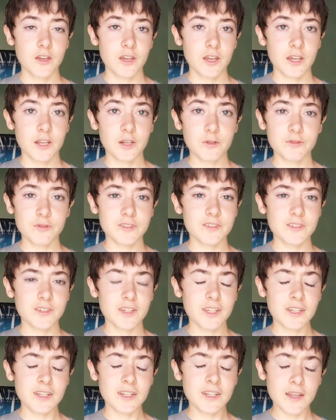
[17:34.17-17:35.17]
and it was
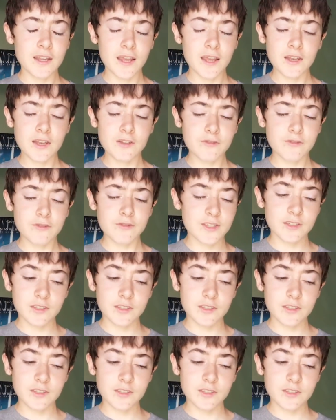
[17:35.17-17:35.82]
an interesting